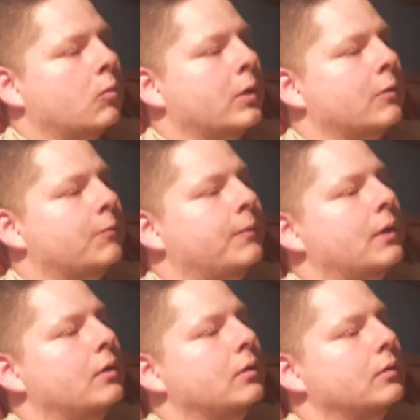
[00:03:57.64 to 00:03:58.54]
When you
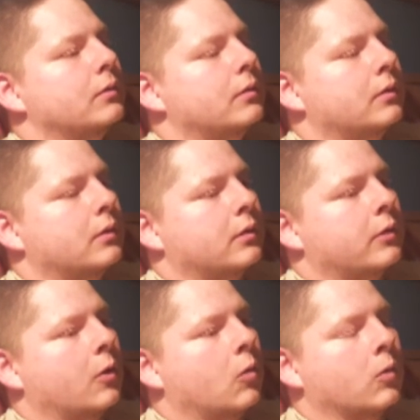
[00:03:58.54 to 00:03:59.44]
fill
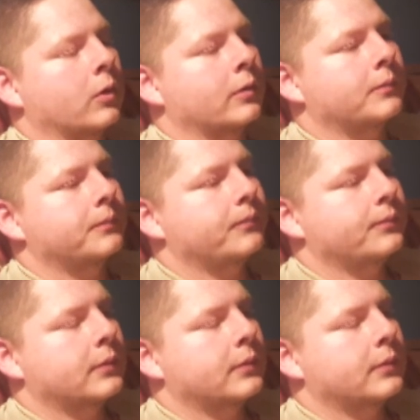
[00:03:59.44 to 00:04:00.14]
the horn,